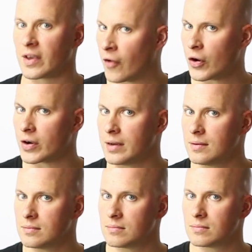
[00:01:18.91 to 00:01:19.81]
They've heard
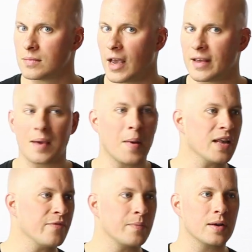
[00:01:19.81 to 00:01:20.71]
it, and they
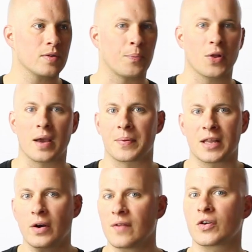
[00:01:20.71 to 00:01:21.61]
might even be able to play it, but
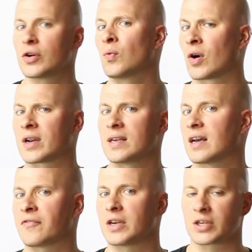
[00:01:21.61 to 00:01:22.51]
they don't have a good working
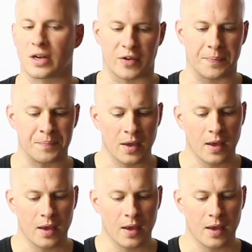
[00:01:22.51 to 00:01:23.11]
definition of it.